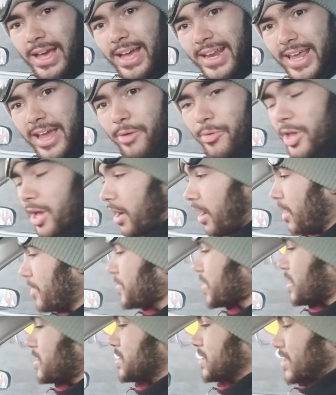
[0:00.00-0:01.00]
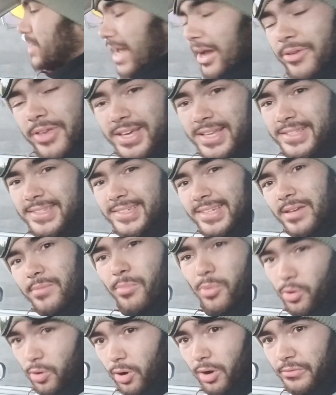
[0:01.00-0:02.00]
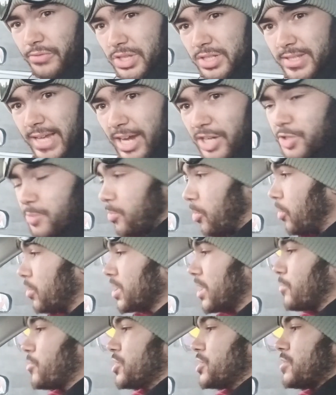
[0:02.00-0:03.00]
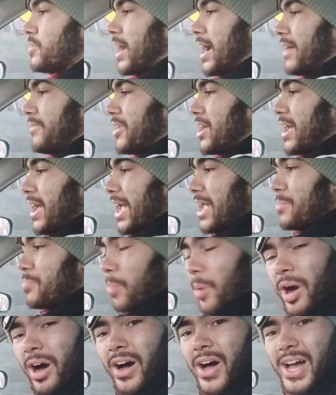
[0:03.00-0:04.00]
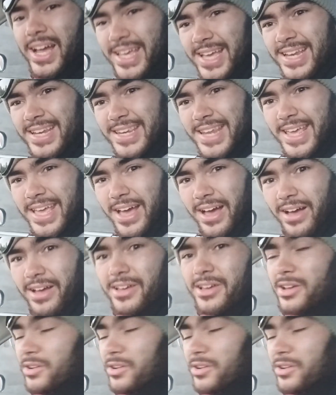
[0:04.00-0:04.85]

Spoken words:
And here we are. So now you can see more of the dashboard, and we do have a Pioneer